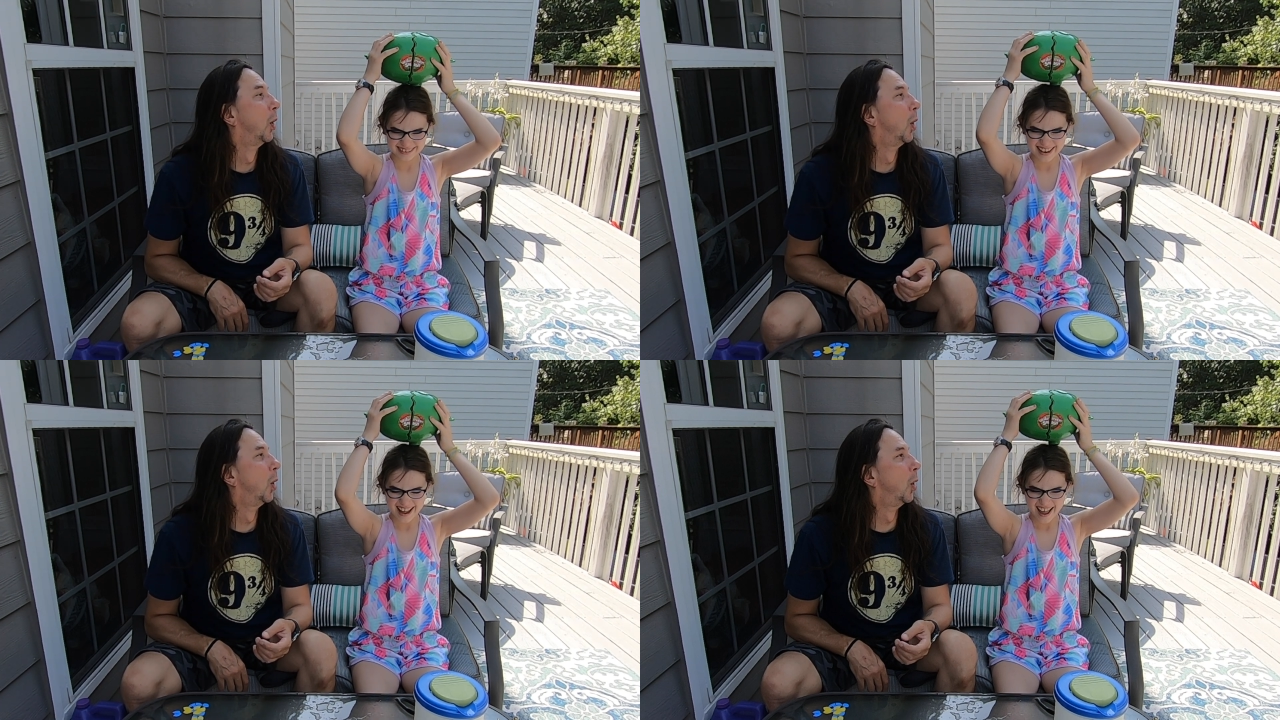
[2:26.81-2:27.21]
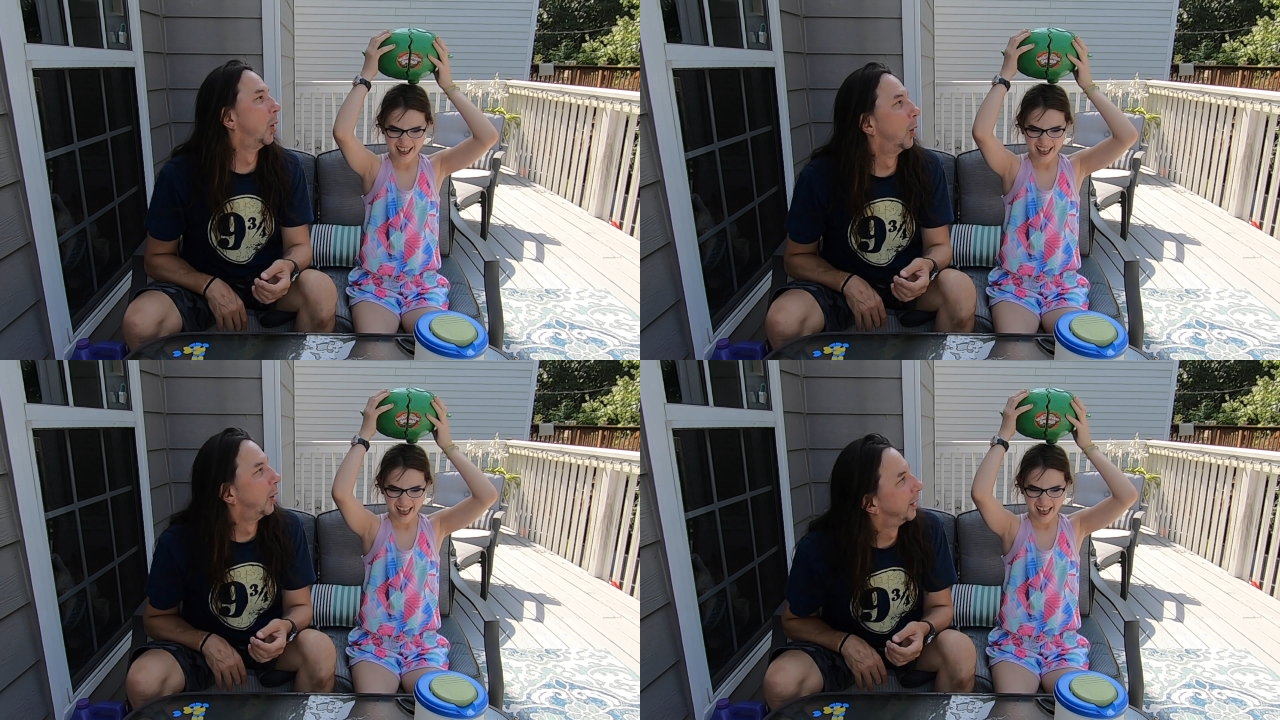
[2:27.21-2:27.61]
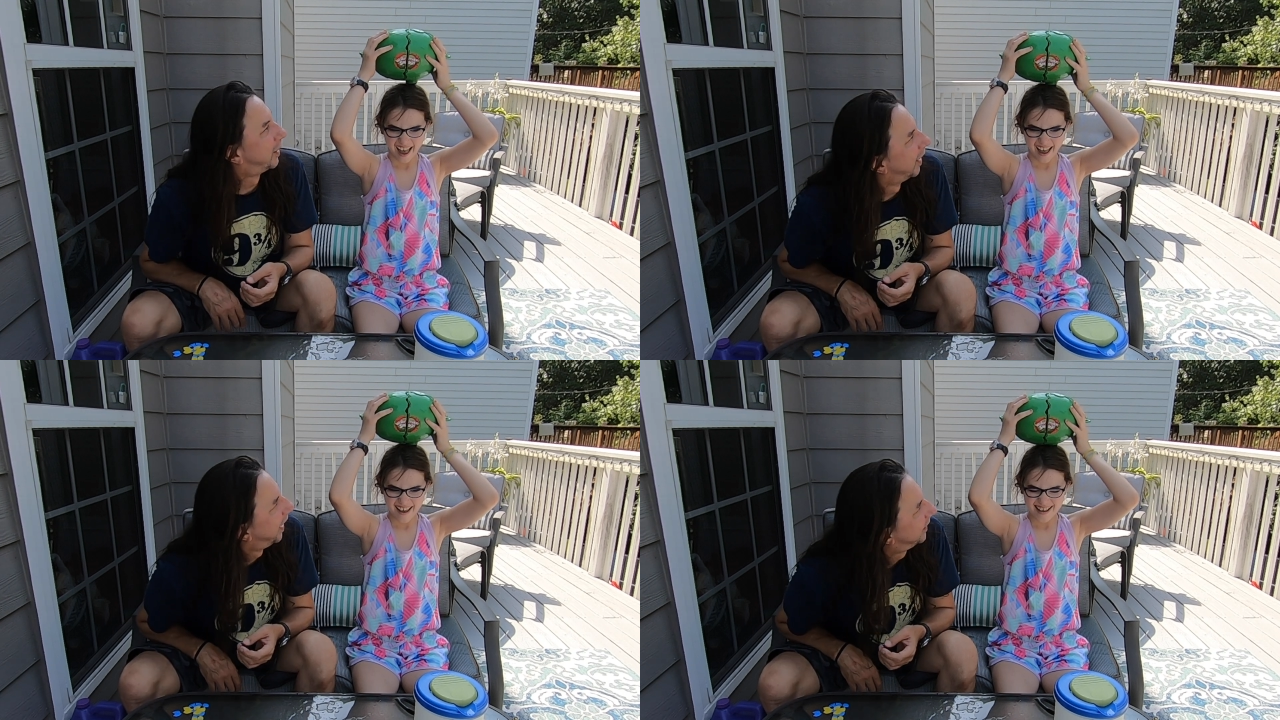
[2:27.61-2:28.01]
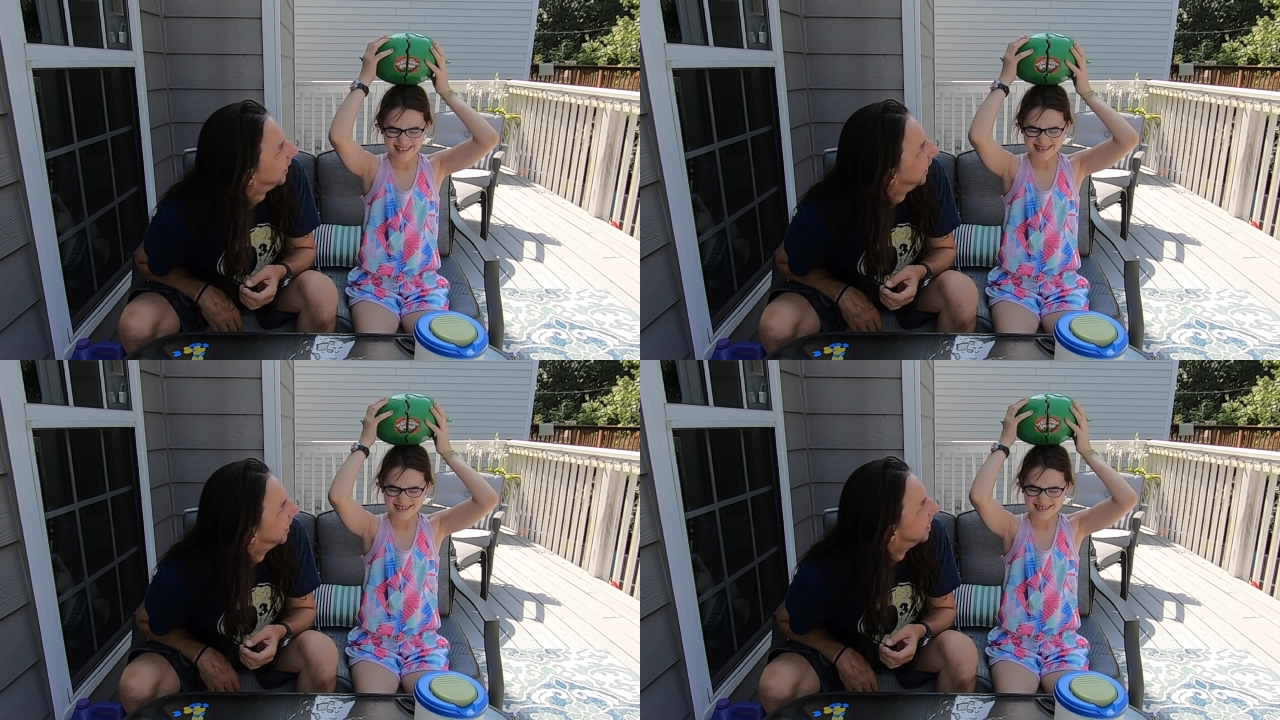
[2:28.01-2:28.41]
Speaker 1: Oh, oh, it cracked,
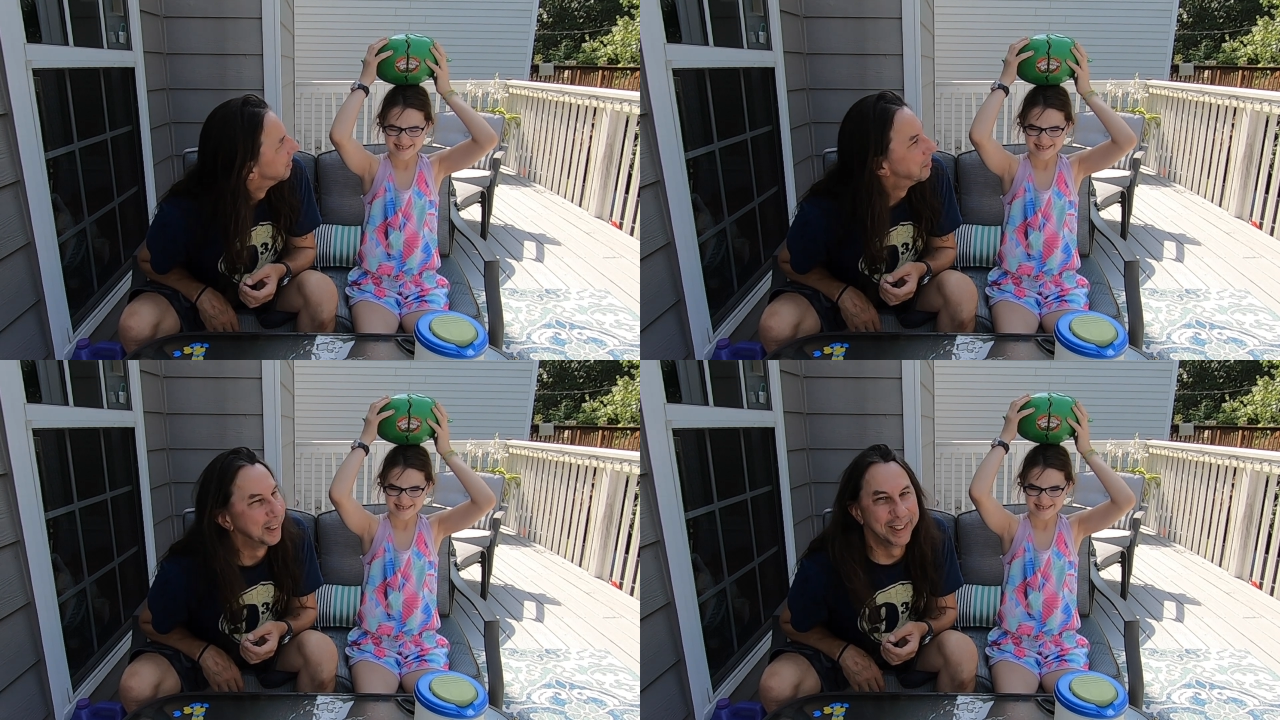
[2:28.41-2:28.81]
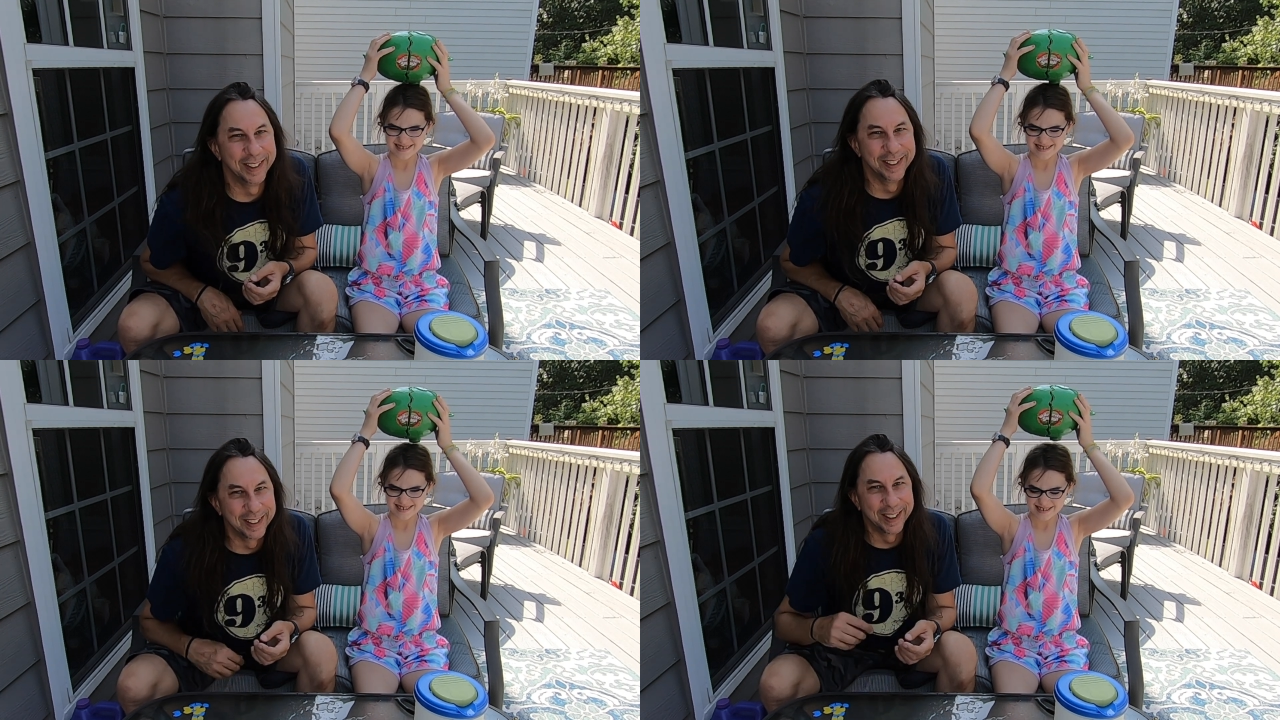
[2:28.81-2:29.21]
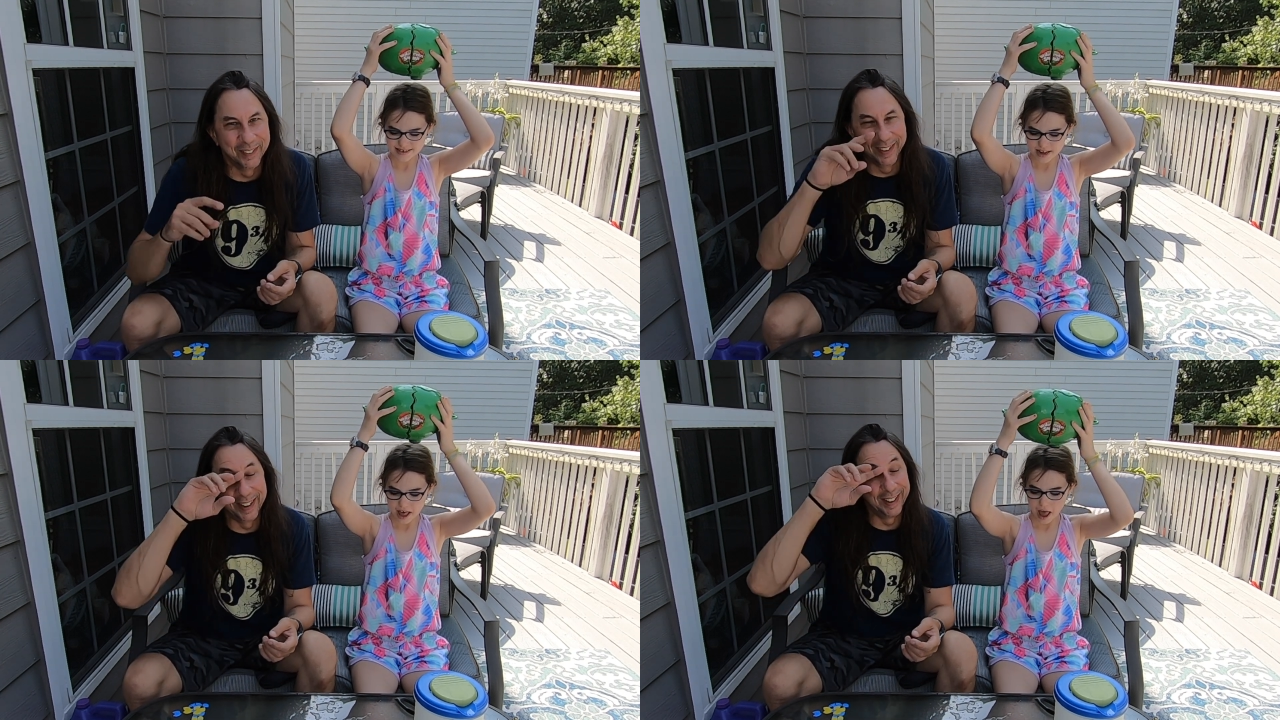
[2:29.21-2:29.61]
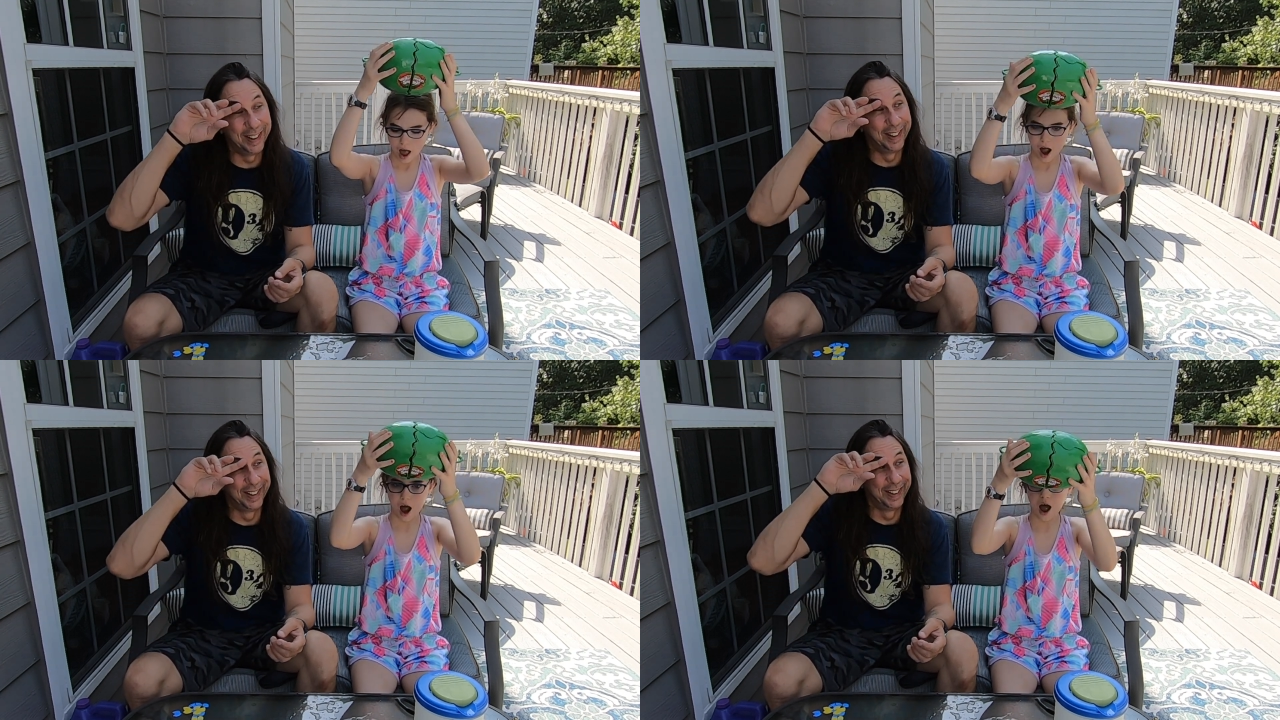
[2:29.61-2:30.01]
but it didn't get
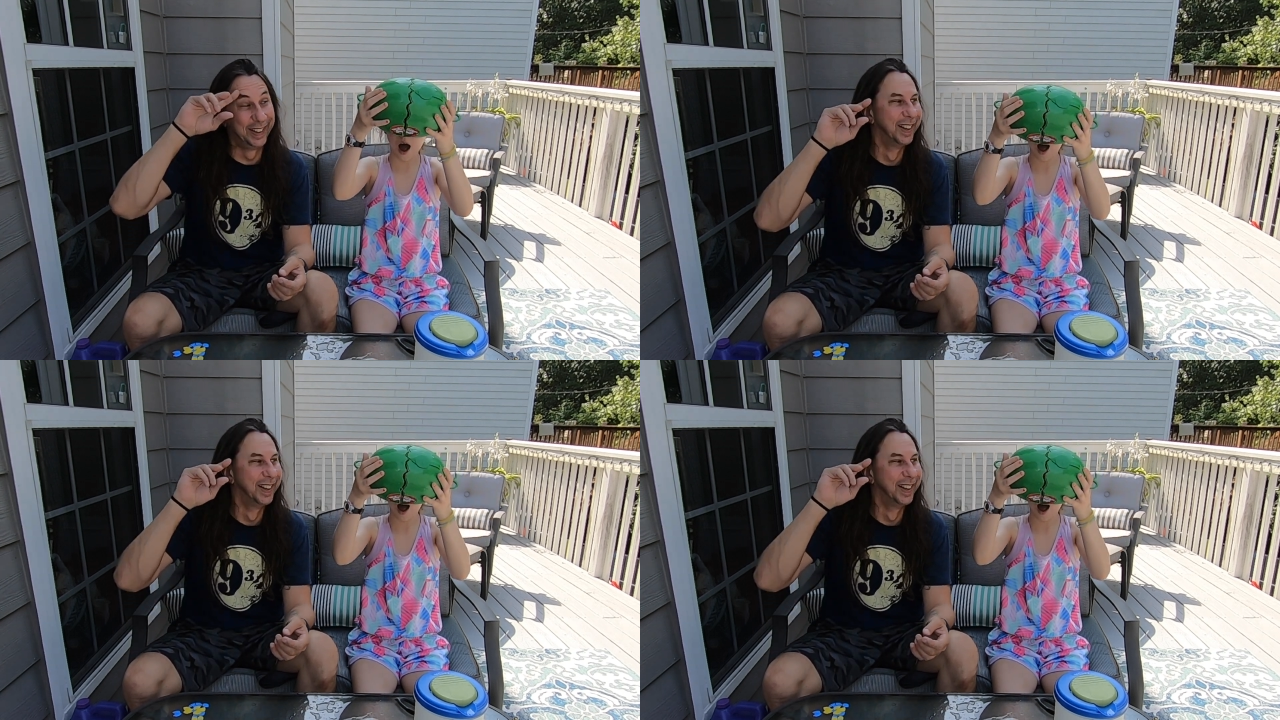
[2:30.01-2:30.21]
wet.